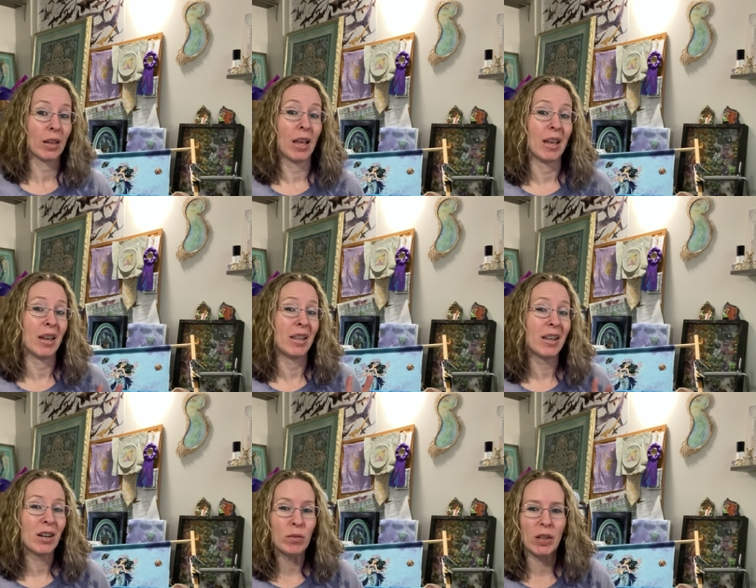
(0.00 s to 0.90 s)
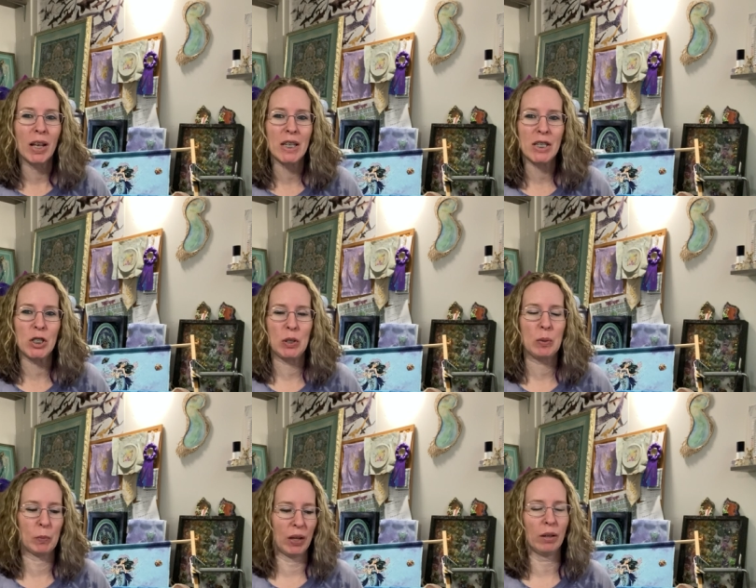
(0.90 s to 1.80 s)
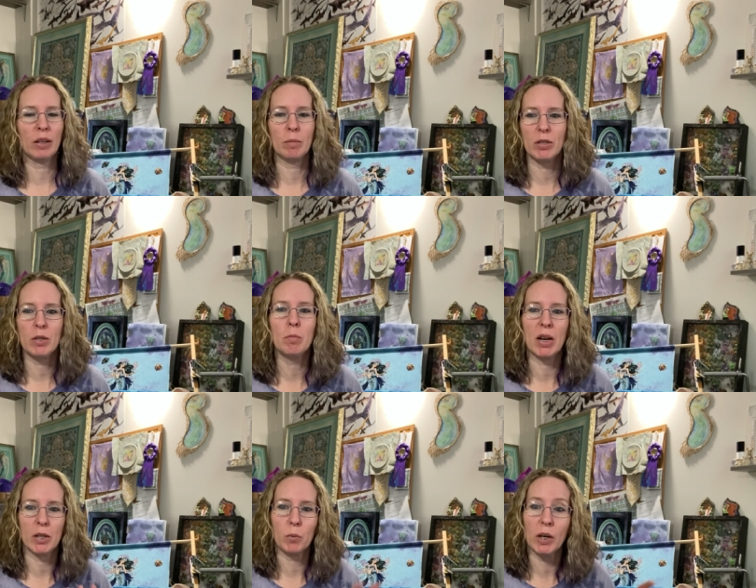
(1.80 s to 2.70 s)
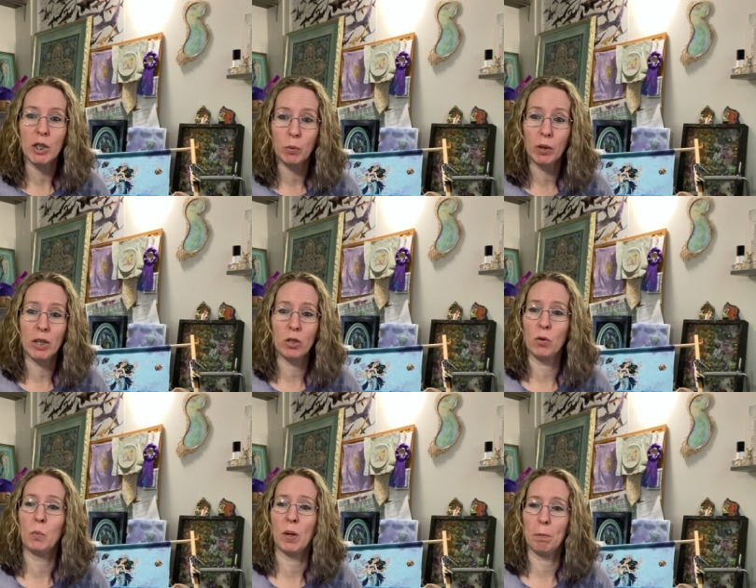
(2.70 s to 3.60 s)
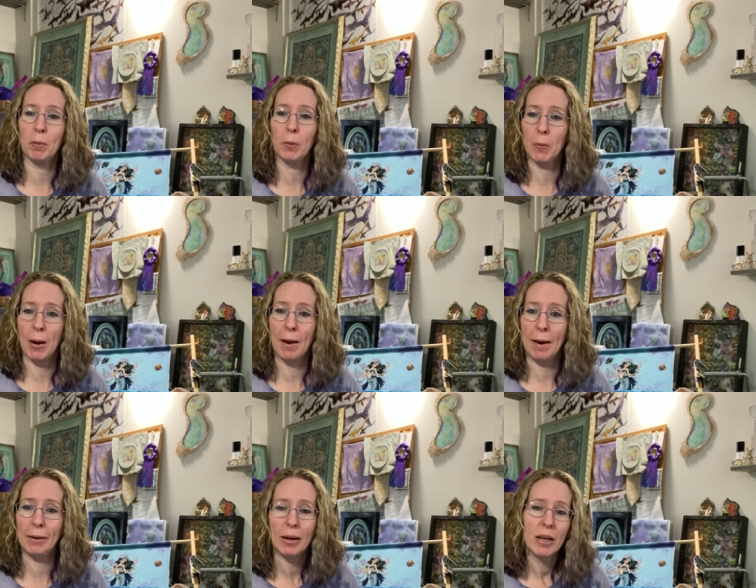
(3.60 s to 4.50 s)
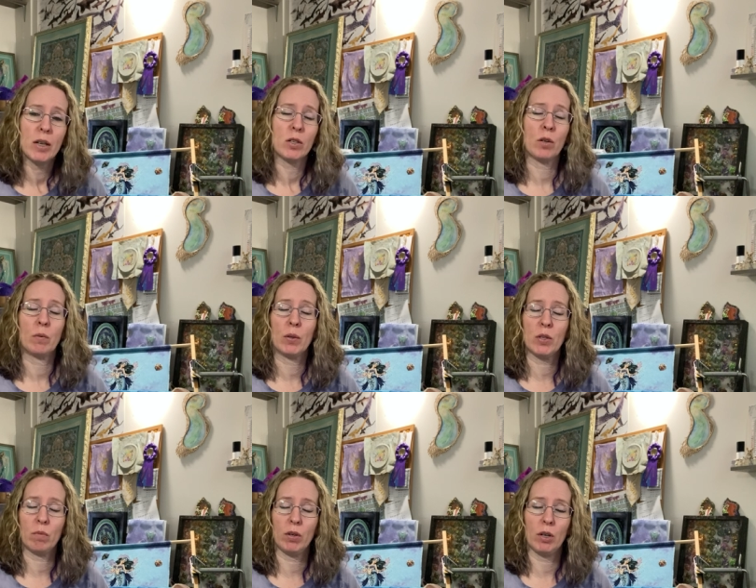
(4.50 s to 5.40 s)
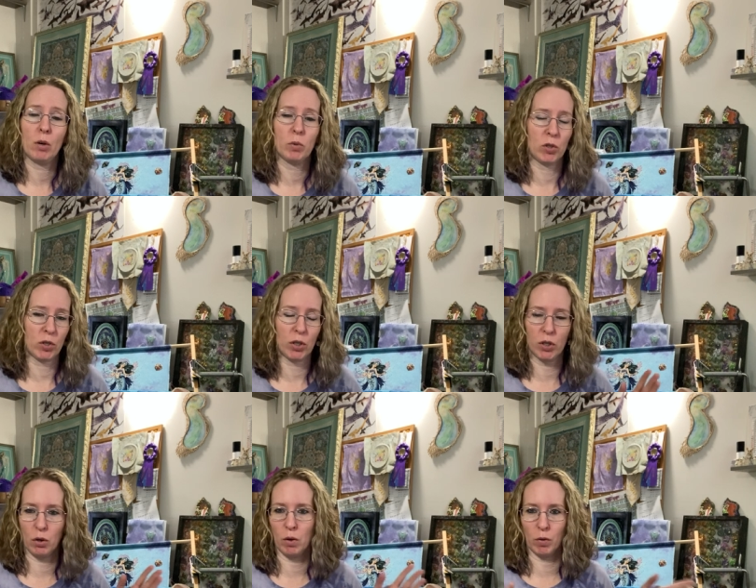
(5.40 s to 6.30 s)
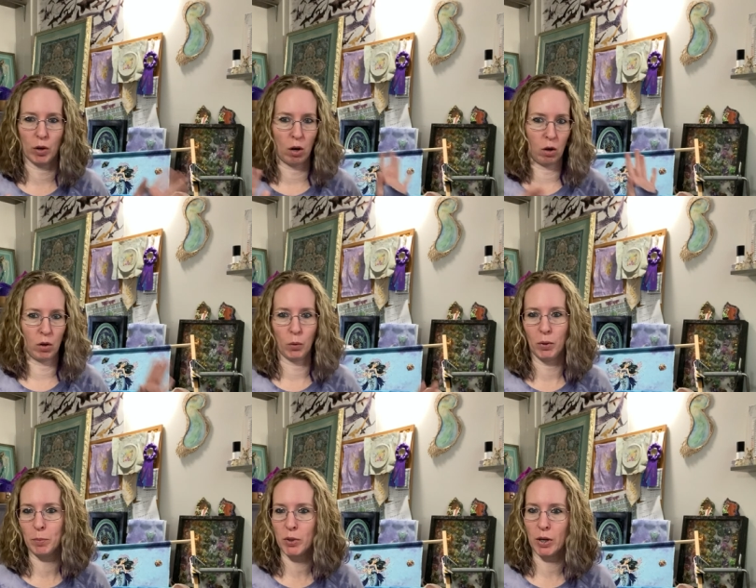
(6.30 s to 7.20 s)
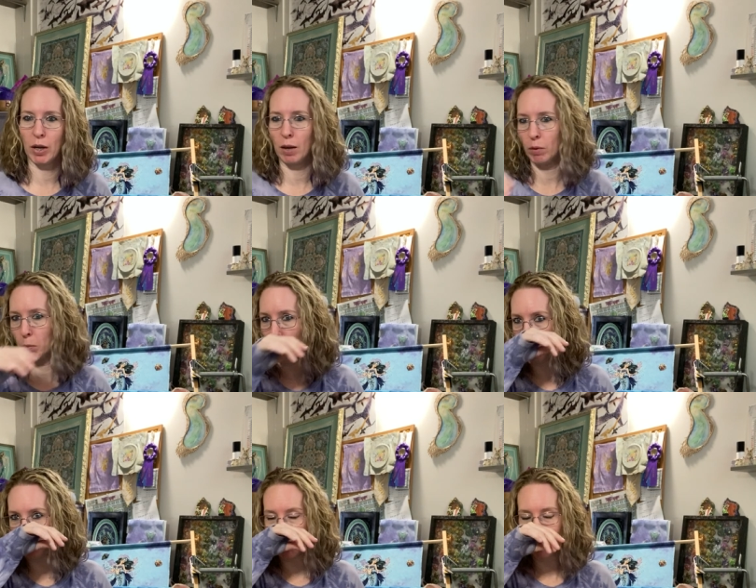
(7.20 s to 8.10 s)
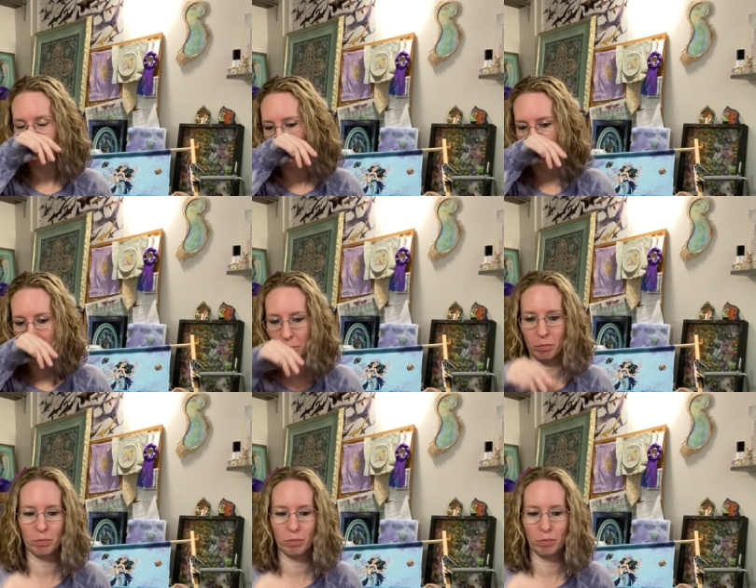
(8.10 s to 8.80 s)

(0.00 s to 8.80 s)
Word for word: Hey there, Floss Tube. Welcome to my 2022 WIP Parade. So for this video, we're just going to go over all the WIPs that I have in progress um,